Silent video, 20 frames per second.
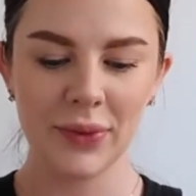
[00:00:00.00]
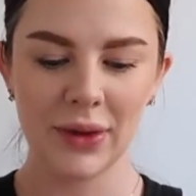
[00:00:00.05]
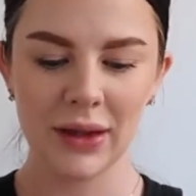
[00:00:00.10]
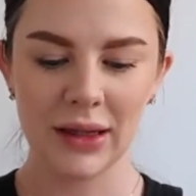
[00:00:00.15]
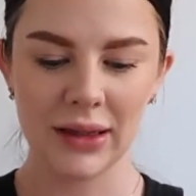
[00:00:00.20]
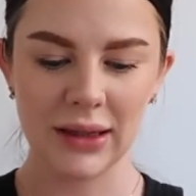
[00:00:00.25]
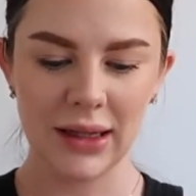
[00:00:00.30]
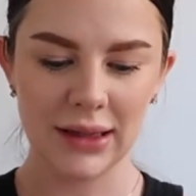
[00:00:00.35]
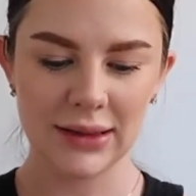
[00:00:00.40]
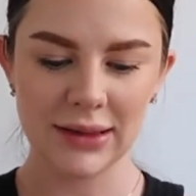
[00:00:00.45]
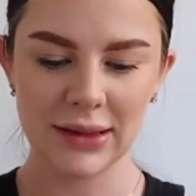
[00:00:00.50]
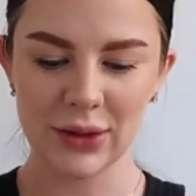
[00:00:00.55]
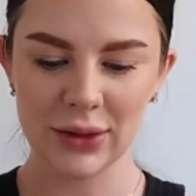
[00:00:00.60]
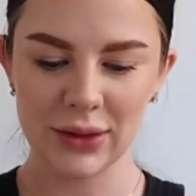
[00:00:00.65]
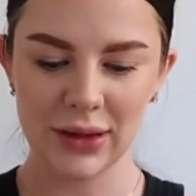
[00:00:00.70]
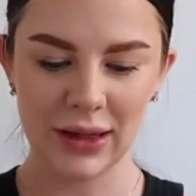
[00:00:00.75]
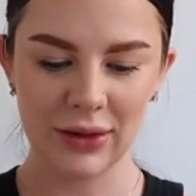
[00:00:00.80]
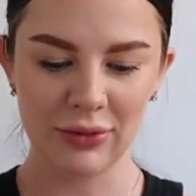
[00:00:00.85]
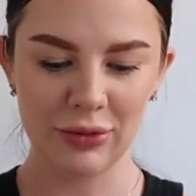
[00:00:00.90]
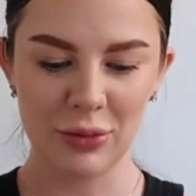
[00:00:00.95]
The last little
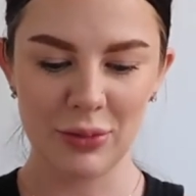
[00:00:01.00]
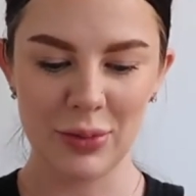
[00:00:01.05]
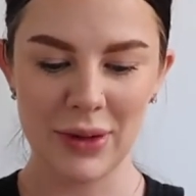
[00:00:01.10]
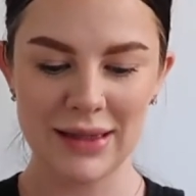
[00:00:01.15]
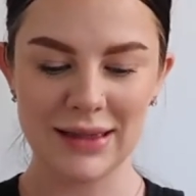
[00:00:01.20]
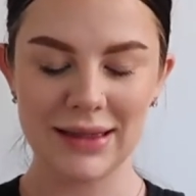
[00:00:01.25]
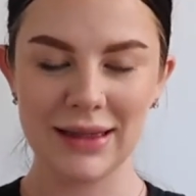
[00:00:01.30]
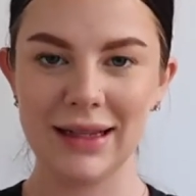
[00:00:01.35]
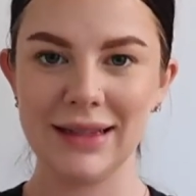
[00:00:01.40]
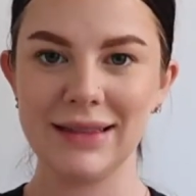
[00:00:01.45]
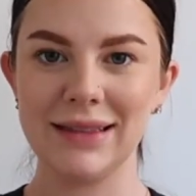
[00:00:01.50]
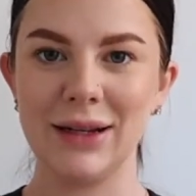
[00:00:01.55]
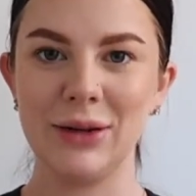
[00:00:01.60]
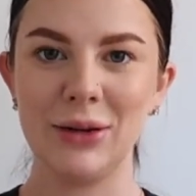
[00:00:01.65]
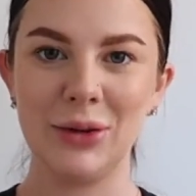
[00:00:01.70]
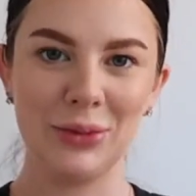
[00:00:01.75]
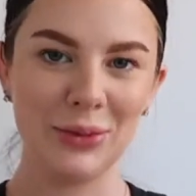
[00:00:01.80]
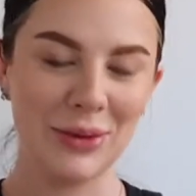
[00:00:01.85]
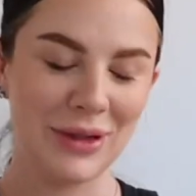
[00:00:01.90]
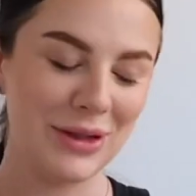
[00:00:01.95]
thing from Best and Less I
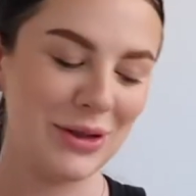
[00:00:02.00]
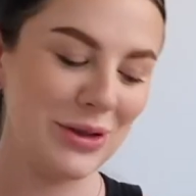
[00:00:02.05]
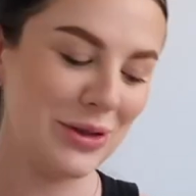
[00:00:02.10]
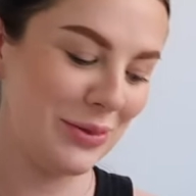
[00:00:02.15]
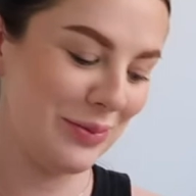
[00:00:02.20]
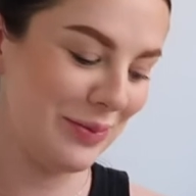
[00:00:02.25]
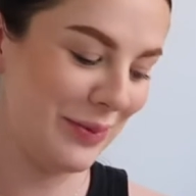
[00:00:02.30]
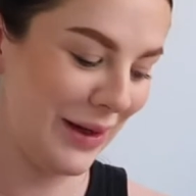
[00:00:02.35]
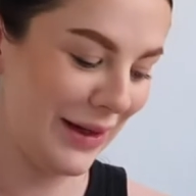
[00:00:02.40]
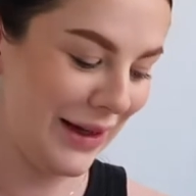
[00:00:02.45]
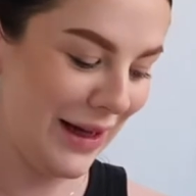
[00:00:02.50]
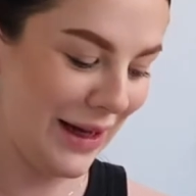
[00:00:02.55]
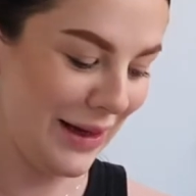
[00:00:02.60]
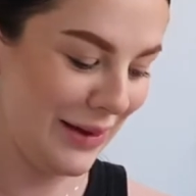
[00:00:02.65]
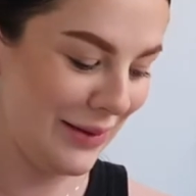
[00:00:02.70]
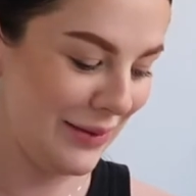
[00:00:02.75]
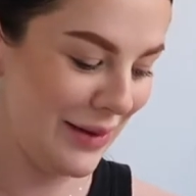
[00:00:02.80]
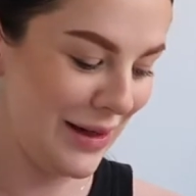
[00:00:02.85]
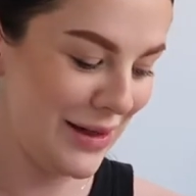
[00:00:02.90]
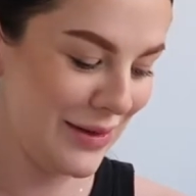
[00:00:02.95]
got, which
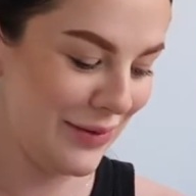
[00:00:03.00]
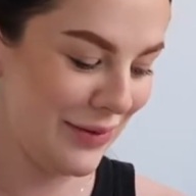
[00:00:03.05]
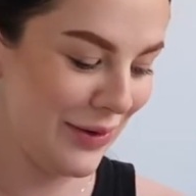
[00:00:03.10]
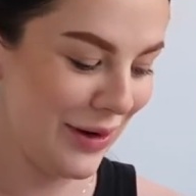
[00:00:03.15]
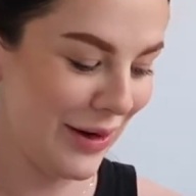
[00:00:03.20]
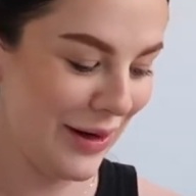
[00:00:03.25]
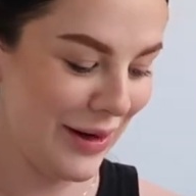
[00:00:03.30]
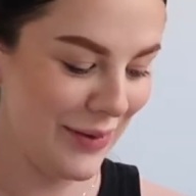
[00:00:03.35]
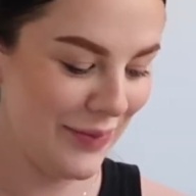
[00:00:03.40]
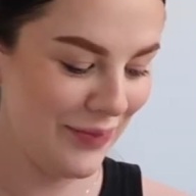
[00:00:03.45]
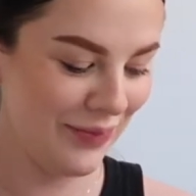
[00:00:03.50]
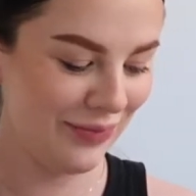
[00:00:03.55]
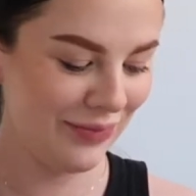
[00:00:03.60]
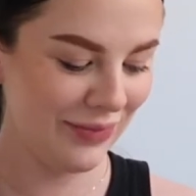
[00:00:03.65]
again is very